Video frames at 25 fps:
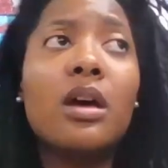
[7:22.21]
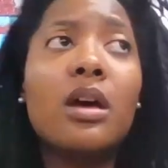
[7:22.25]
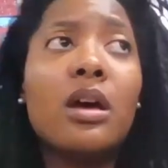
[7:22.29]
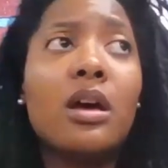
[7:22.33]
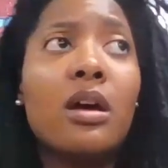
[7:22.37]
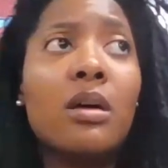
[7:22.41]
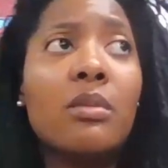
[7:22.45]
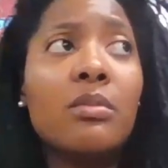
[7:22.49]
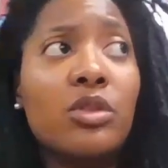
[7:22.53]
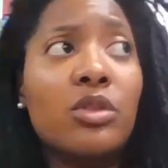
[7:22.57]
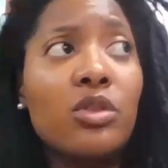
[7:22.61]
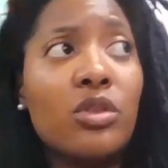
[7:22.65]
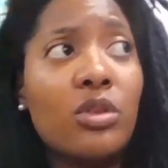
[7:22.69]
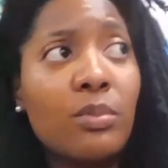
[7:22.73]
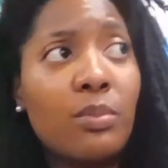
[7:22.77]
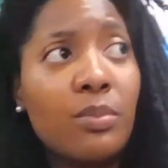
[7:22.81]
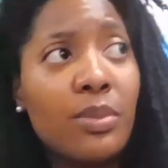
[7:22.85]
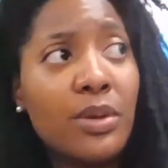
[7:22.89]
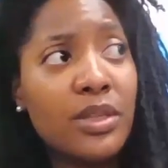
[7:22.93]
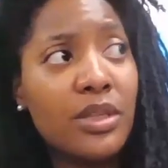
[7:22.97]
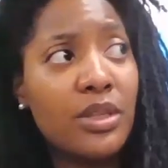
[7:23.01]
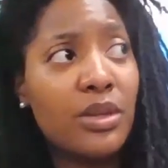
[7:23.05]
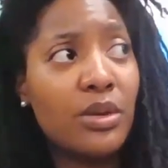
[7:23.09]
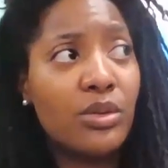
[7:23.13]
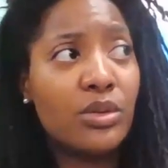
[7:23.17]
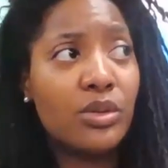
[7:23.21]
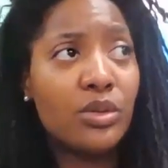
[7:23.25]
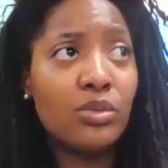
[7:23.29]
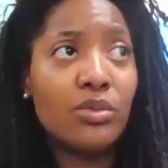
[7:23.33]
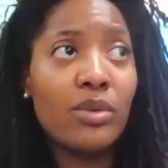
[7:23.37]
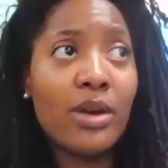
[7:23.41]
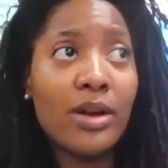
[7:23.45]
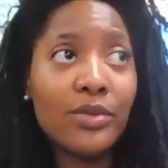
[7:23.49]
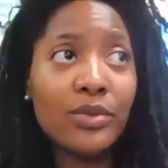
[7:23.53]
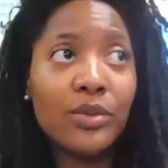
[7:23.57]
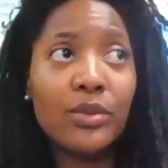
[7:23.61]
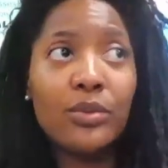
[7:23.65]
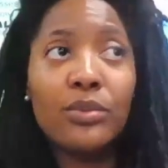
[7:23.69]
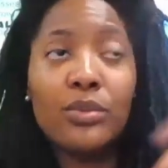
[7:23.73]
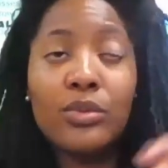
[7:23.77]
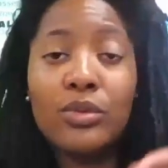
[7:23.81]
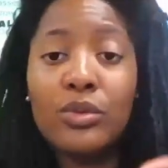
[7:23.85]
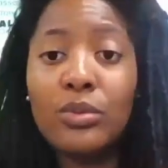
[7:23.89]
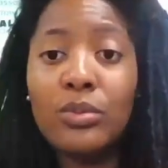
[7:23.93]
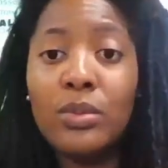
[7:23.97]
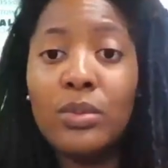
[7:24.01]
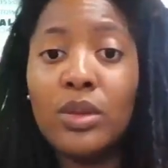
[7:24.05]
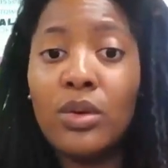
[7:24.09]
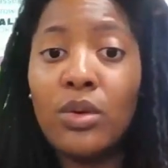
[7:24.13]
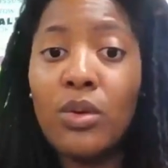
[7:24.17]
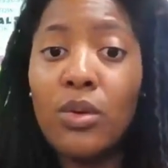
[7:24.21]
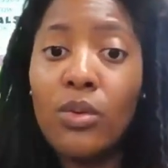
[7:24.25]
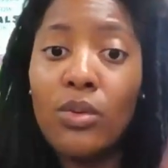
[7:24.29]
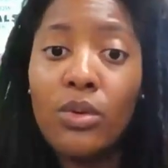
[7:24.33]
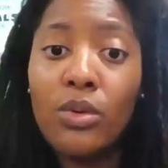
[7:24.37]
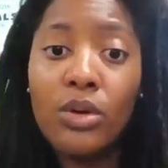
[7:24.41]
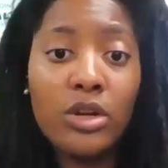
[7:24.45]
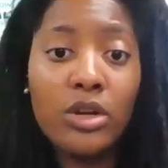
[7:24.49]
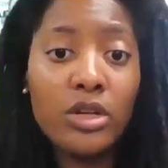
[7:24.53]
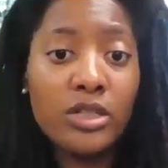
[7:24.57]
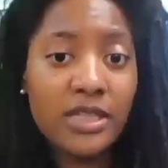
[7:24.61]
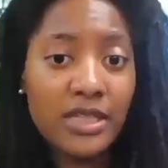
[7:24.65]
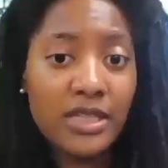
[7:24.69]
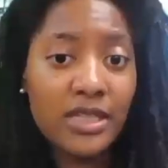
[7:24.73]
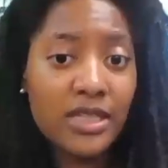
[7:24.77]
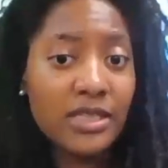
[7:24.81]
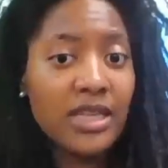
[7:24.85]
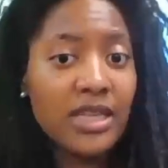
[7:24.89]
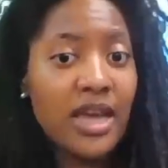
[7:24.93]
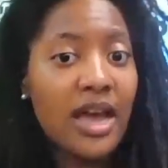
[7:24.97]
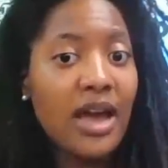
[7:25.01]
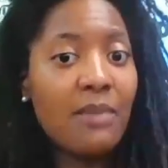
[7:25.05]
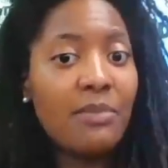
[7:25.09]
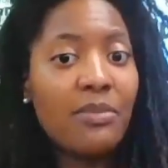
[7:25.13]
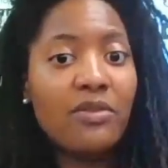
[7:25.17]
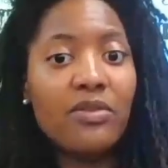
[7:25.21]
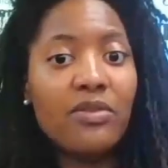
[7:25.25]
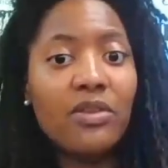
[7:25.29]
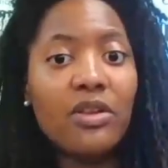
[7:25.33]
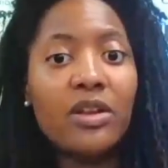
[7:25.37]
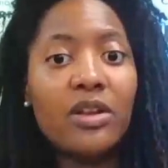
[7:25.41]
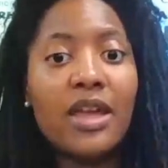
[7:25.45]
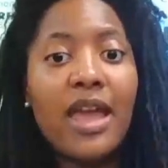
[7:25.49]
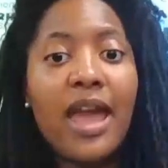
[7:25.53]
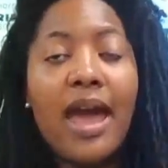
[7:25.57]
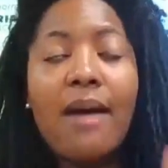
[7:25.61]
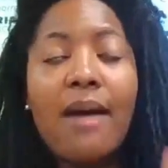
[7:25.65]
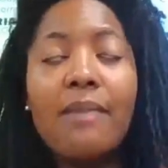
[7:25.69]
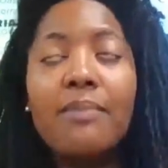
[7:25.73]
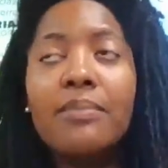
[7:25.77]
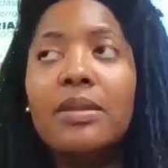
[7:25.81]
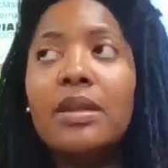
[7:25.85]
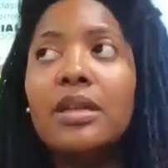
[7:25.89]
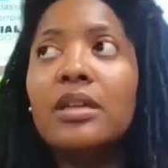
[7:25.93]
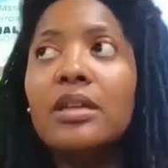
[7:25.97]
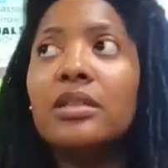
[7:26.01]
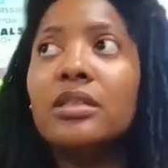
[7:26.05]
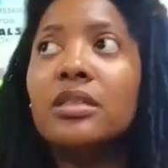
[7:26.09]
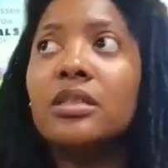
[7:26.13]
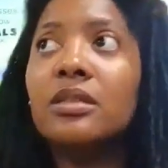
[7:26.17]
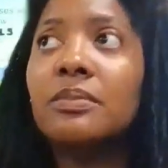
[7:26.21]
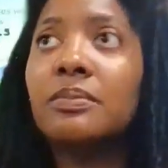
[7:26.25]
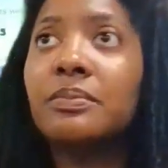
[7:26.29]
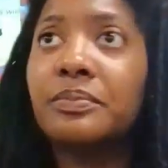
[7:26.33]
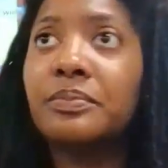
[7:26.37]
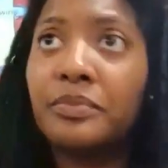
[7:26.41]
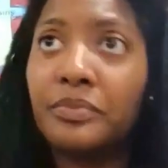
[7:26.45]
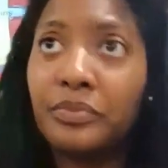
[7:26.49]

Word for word: Um, you can put those throughout the room, in the corners, at the top of your cabinets.